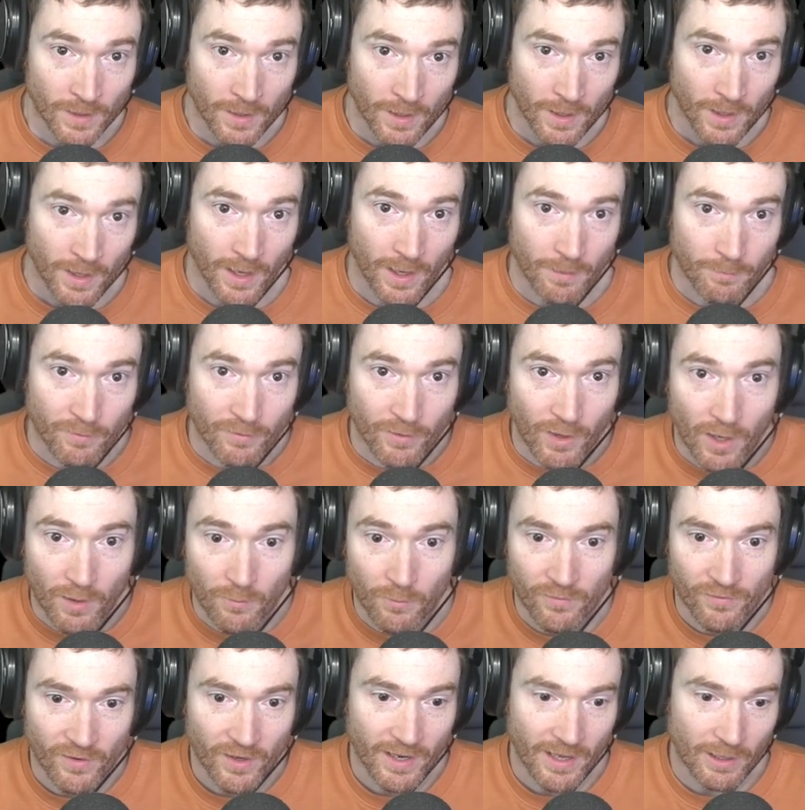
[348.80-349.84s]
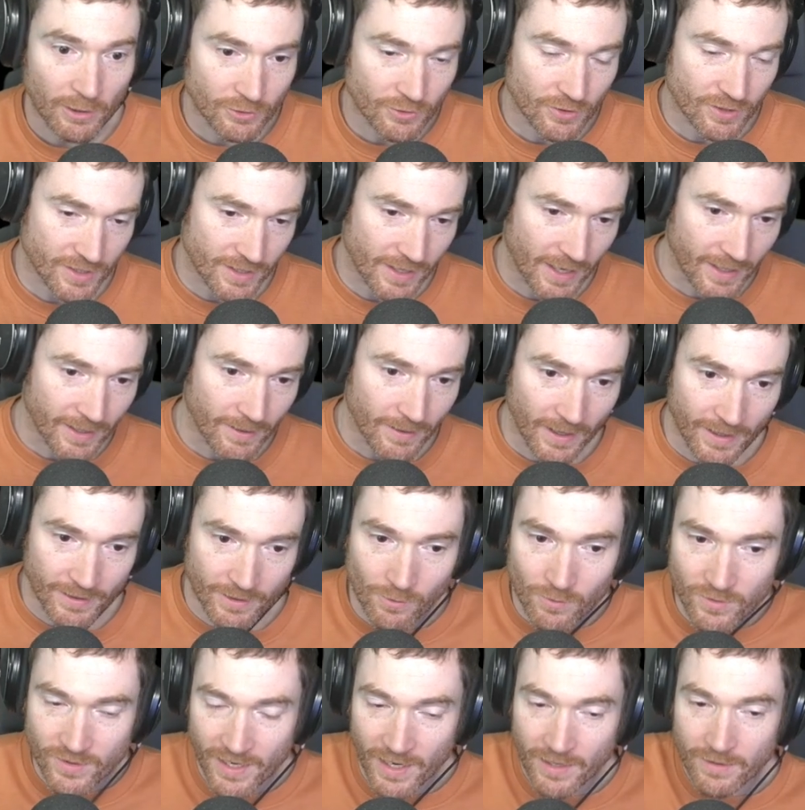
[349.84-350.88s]
Moving on, we've got Eldritch Knight. I
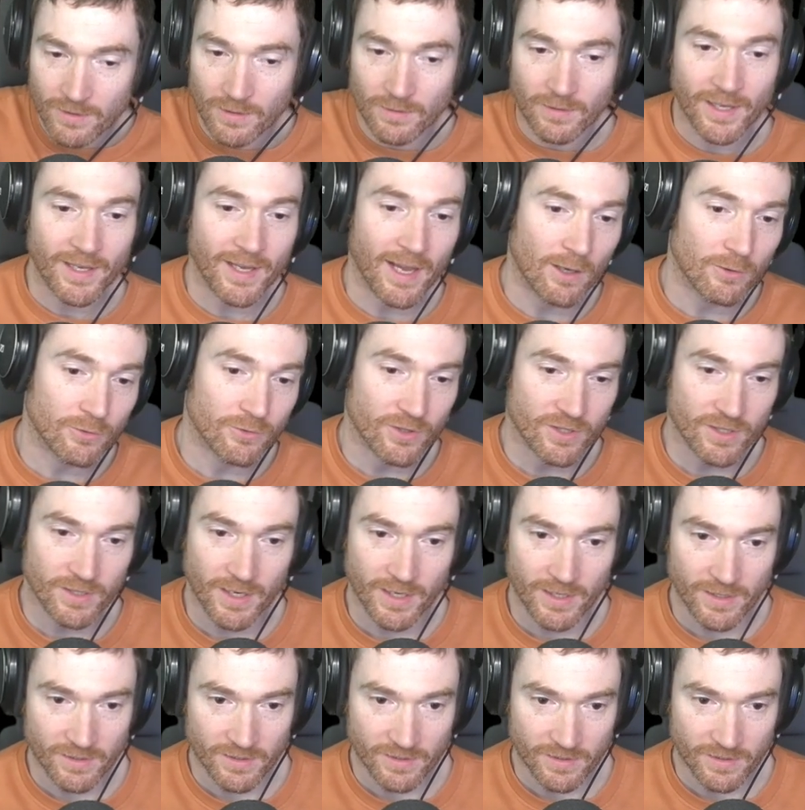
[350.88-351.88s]
don't tend to like Eldritch Knights.